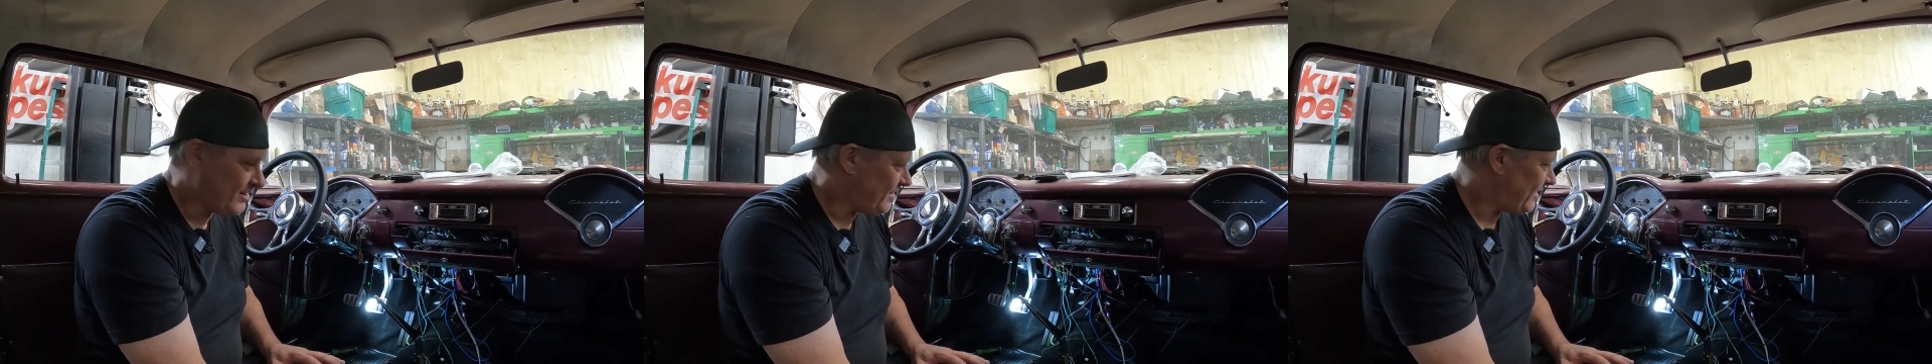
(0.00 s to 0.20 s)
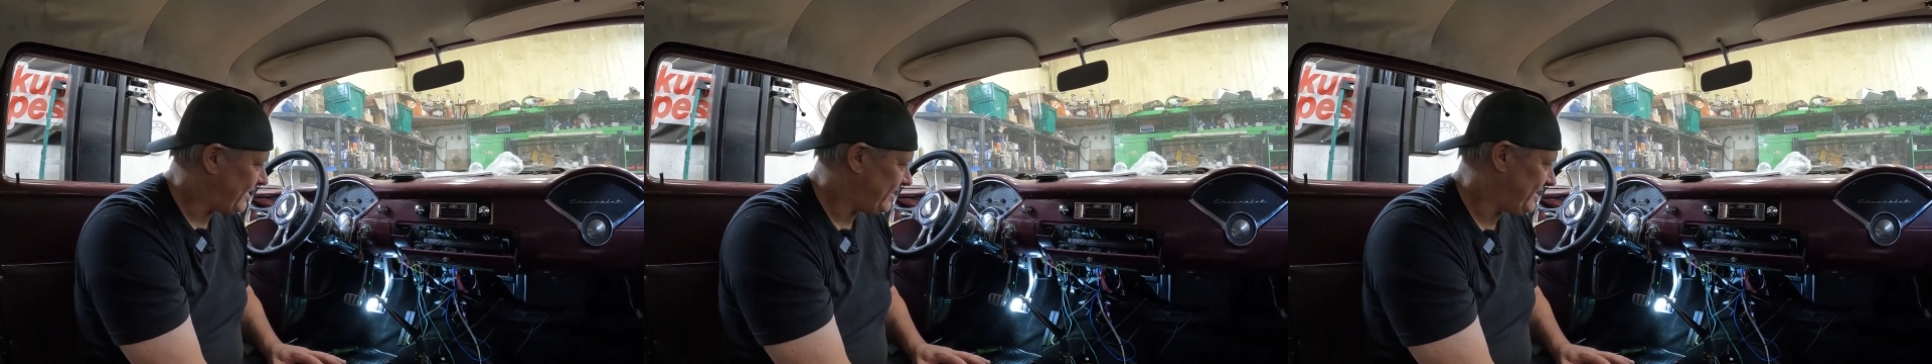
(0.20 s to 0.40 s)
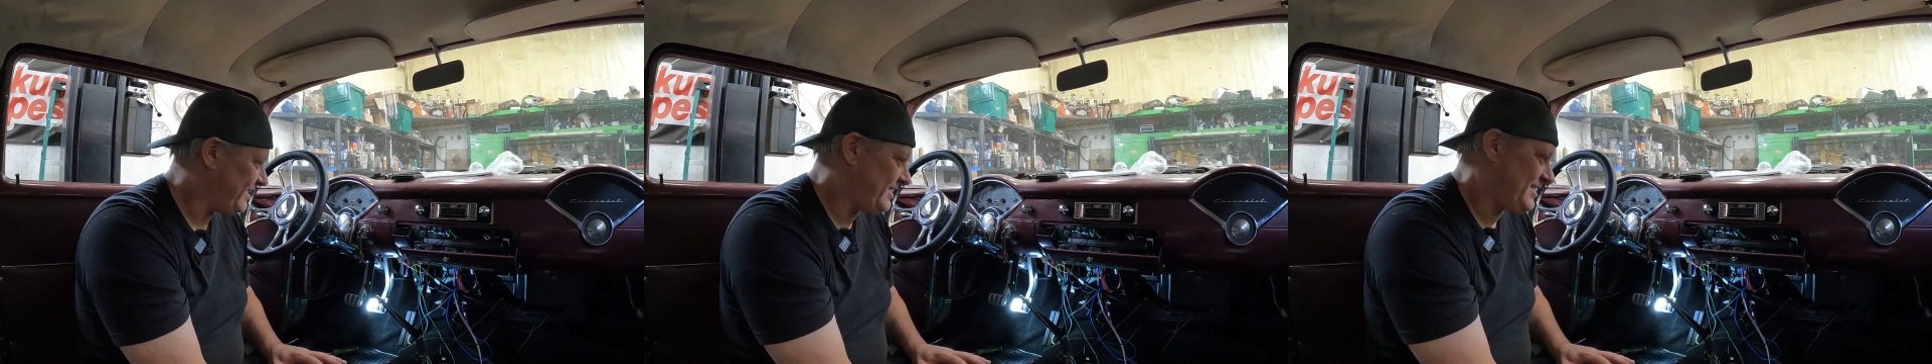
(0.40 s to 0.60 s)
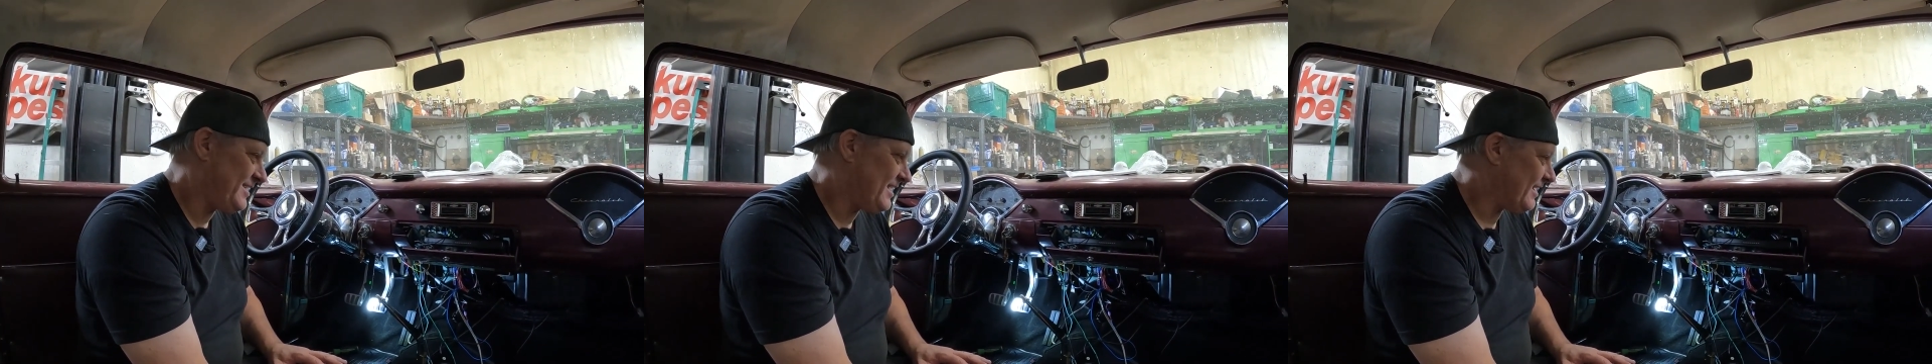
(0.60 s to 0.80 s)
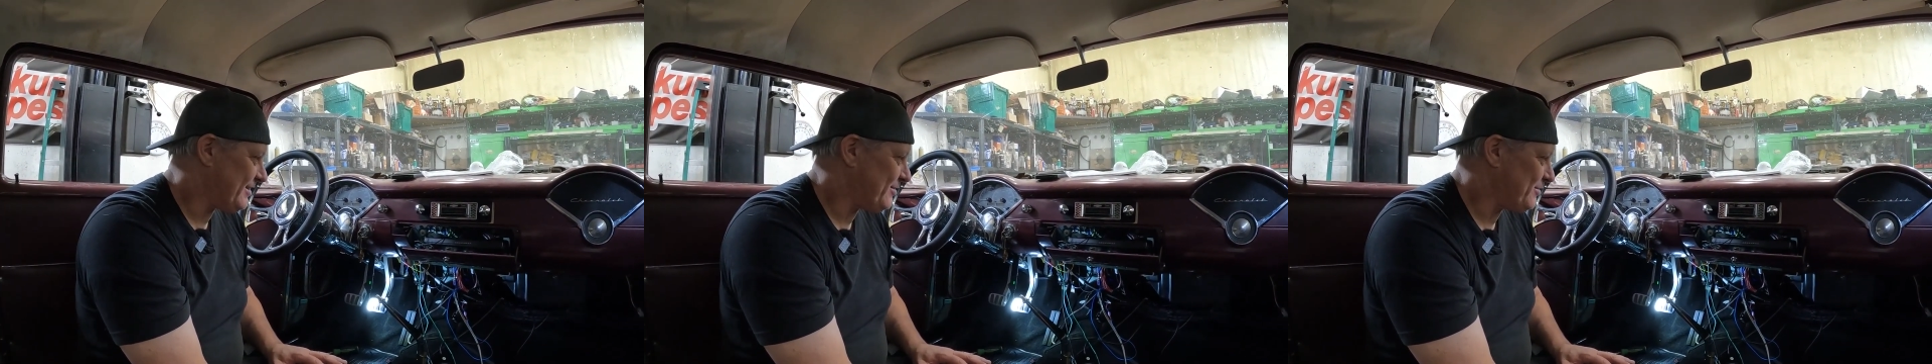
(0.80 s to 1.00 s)
I think you
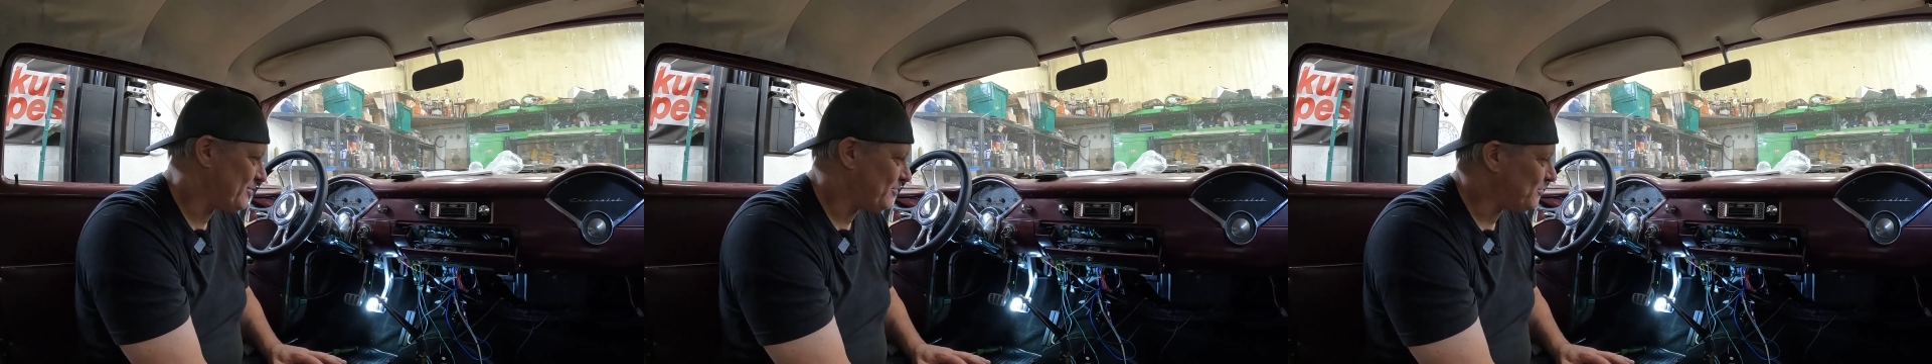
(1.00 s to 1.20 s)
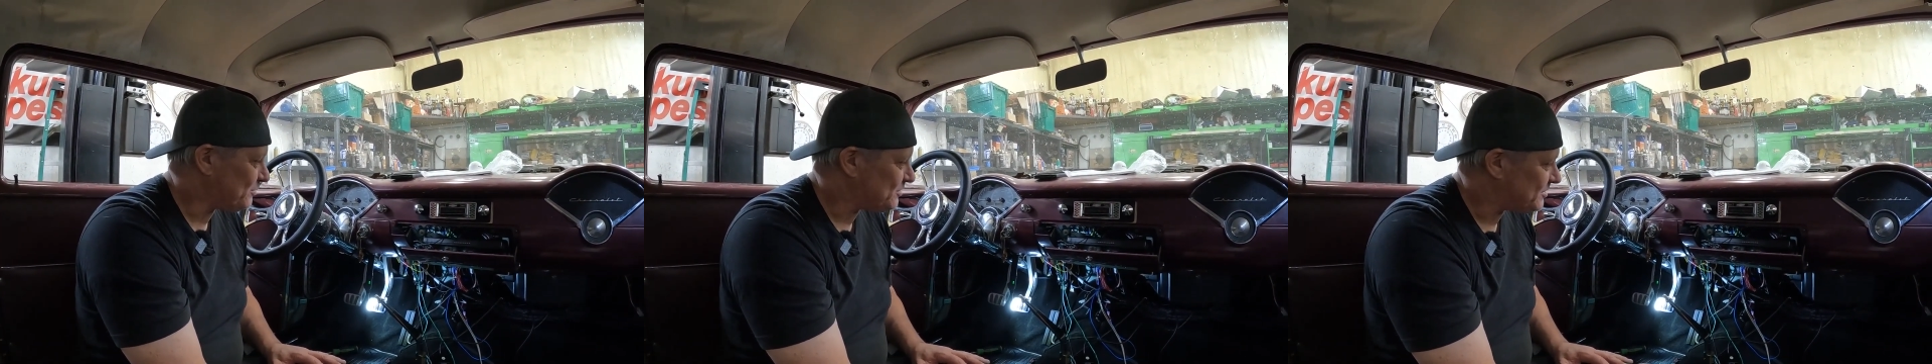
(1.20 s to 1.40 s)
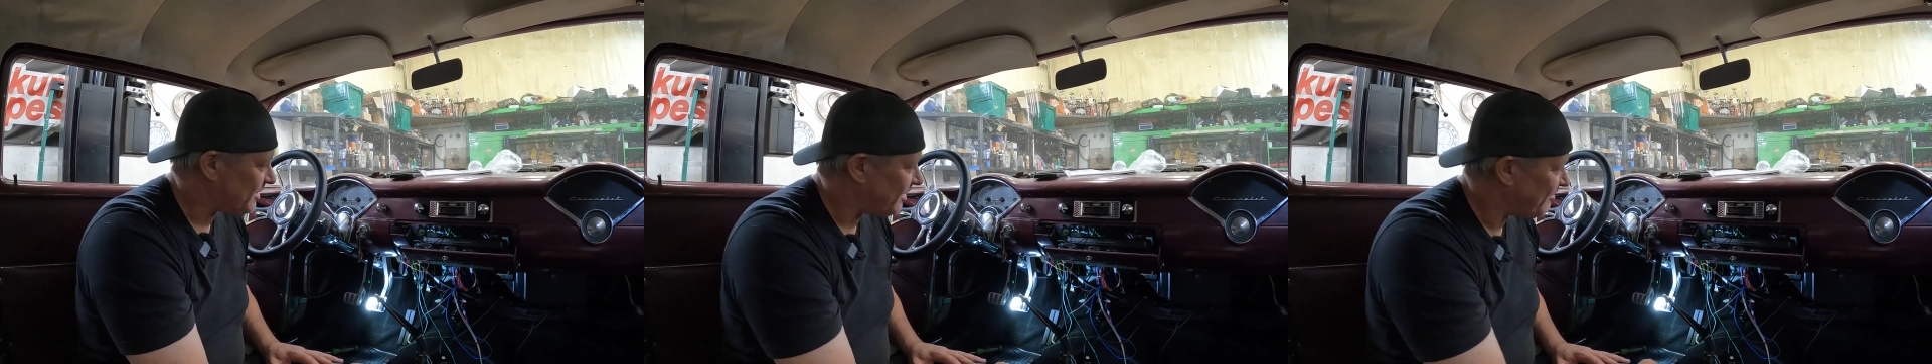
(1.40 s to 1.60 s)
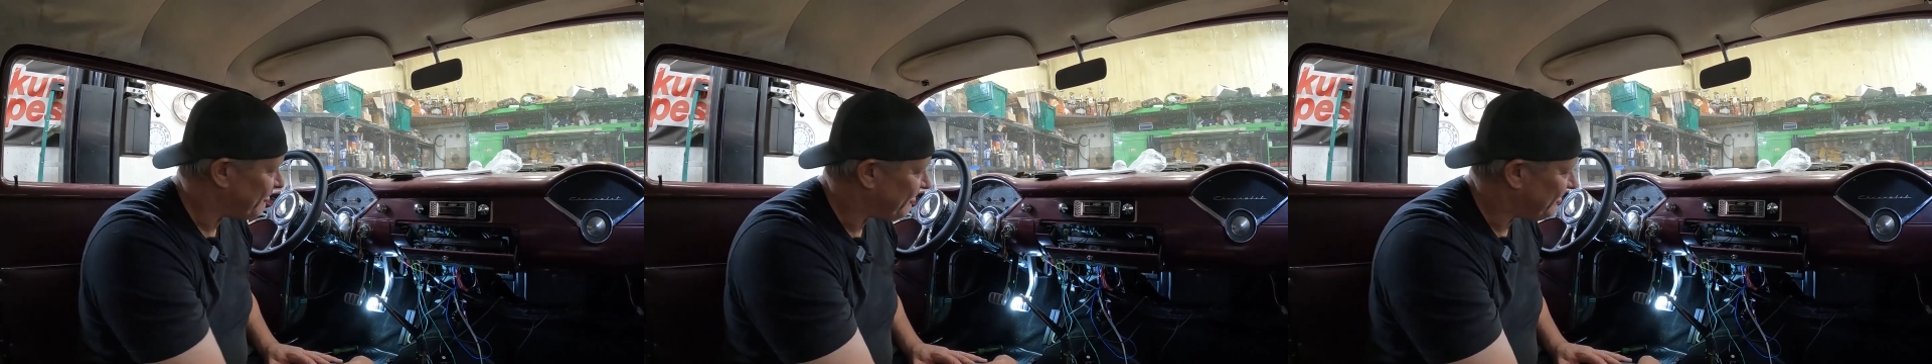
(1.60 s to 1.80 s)
gotta do cool stuff.